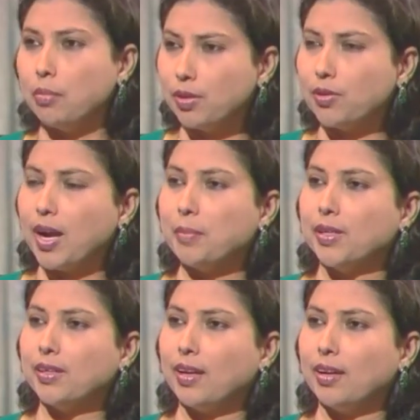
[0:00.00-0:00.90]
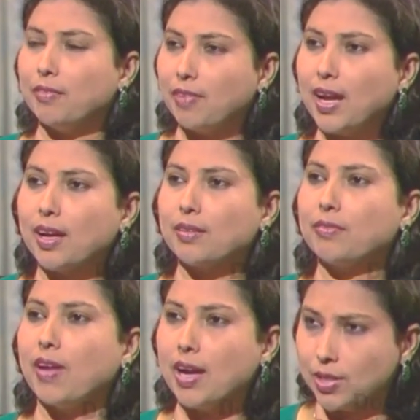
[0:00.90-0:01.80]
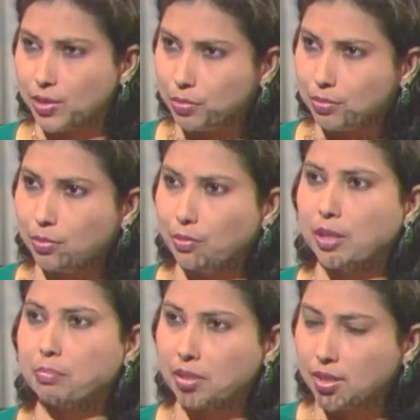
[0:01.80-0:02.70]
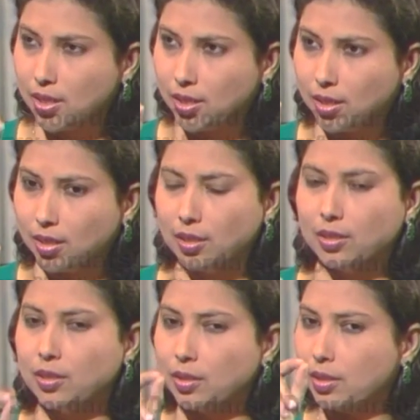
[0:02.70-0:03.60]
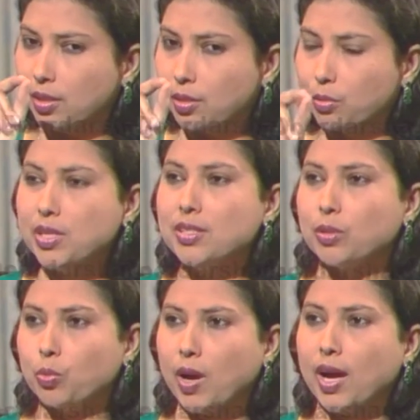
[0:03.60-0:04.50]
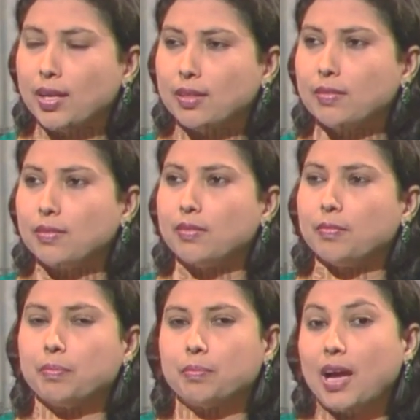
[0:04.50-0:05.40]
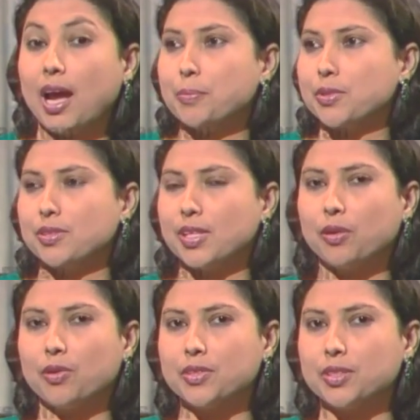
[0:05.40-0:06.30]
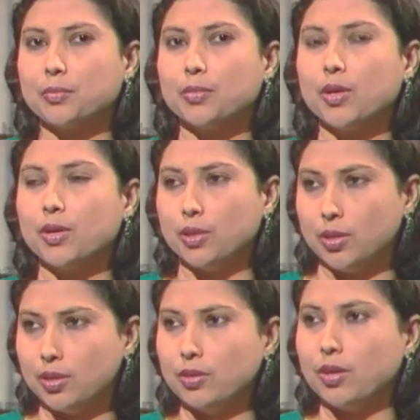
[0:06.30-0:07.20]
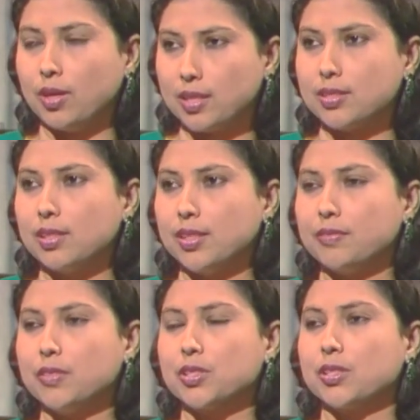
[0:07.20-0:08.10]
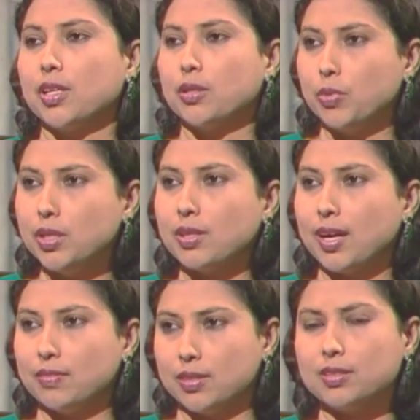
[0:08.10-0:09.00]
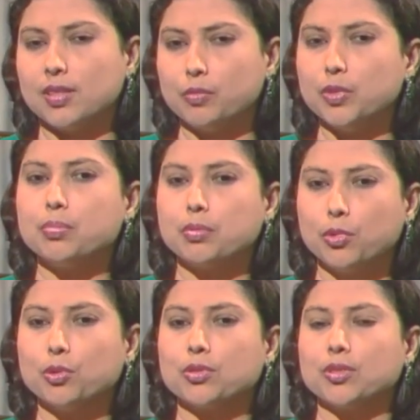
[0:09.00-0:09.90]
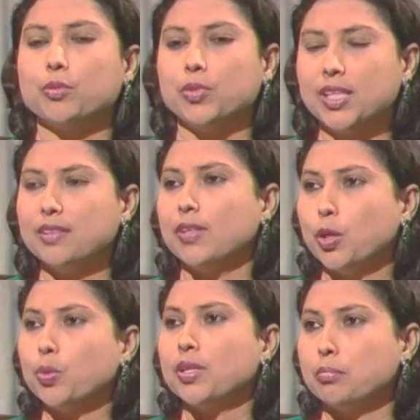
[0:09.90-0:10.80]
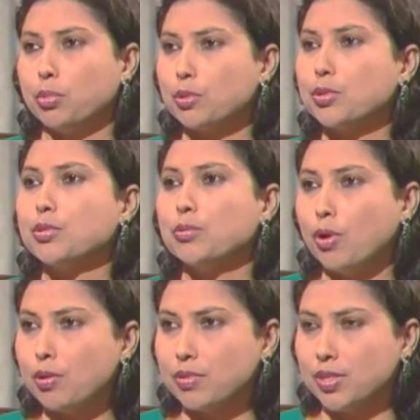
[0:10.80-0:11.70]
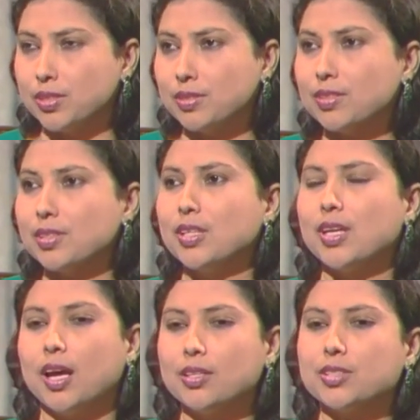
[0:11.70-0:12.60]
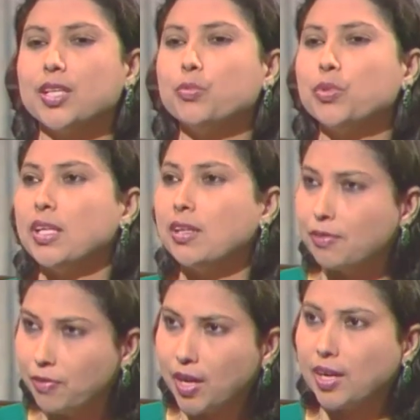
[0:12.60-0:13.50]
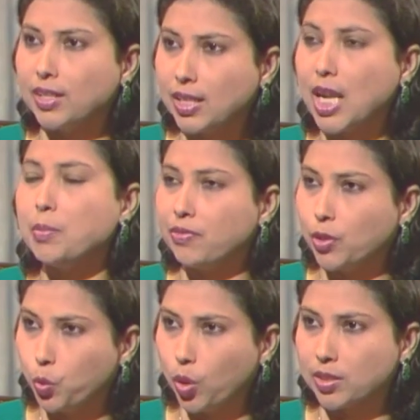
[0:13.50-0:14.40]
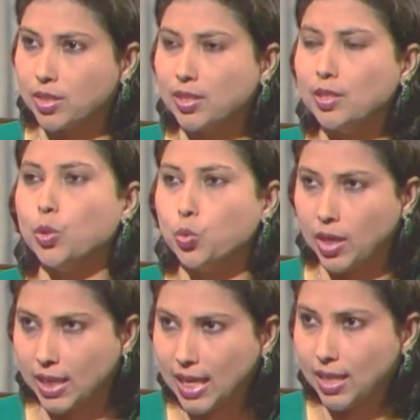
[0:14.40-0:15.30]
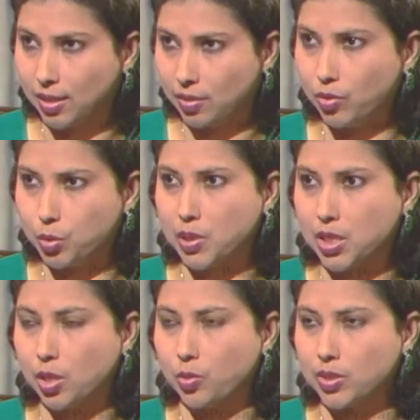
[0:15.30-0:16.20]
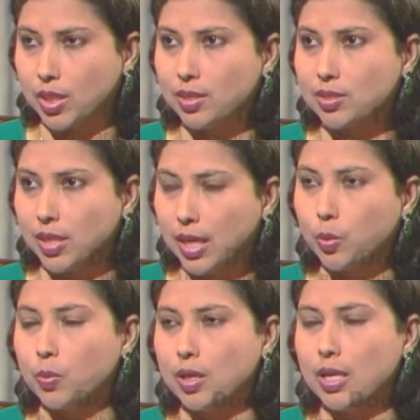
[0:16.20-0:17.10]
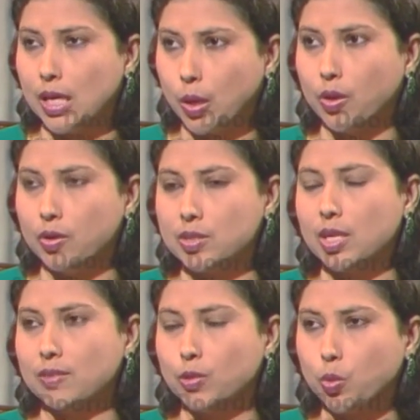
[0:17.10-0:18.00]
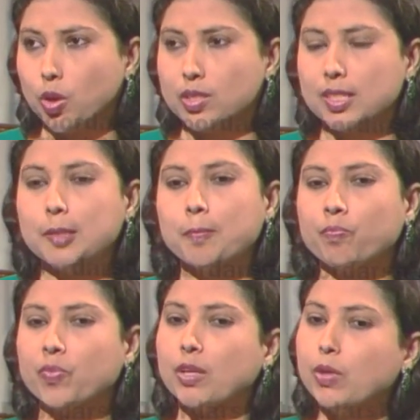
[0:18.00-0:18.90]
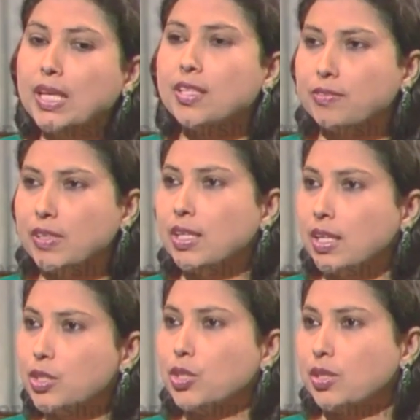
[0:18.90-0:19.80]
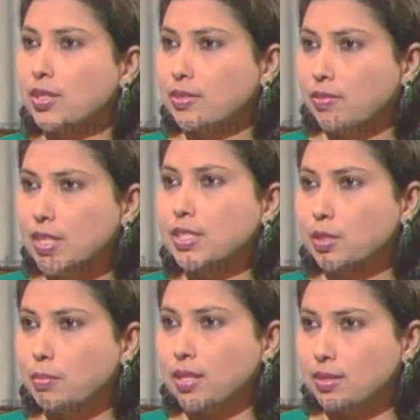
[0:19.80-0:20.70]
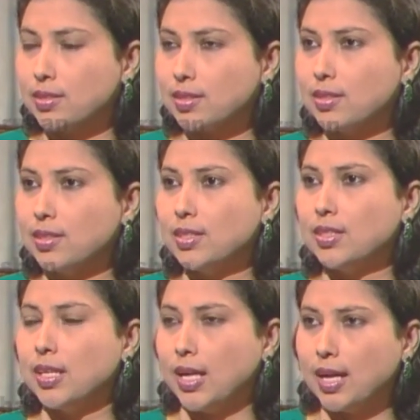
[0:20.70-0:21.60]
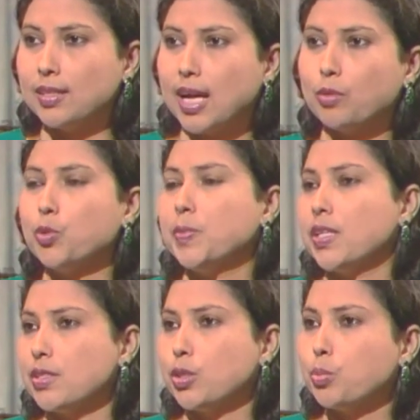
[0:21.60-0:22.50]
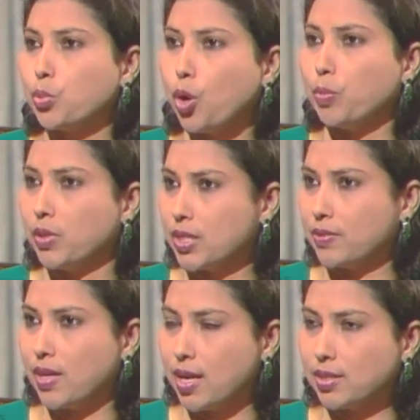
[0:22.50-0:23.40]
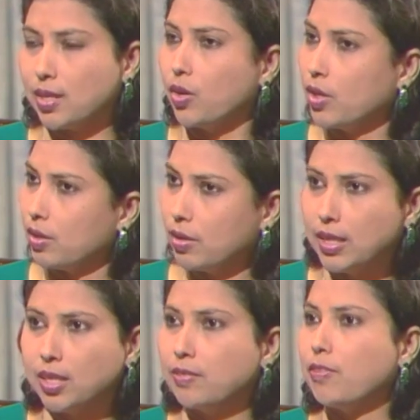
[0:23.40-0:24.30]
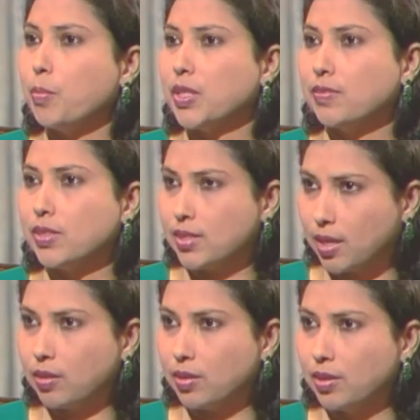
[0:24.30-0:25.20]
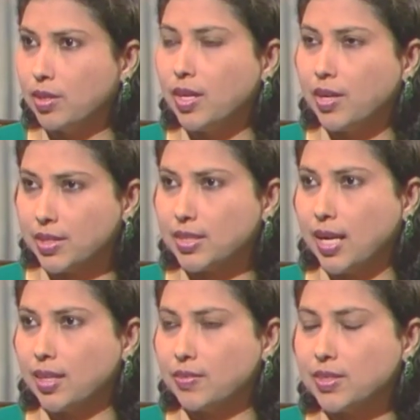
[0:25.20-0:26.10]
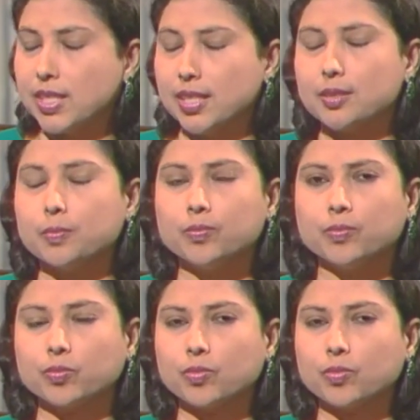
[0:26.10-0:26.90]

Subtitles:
Belgrami, mm-hmm. in fact, finds one particular reason why perhaps secularism, the classical definition that we arrived at, that we give equal importance to all religions, and state would interfere in the name of equality to attain this particular result, mm-hmm. result of equality, will intervene in certain religious matters. And that would be considered proper as far as in conformity with secular understanding of state. Mm-hmm.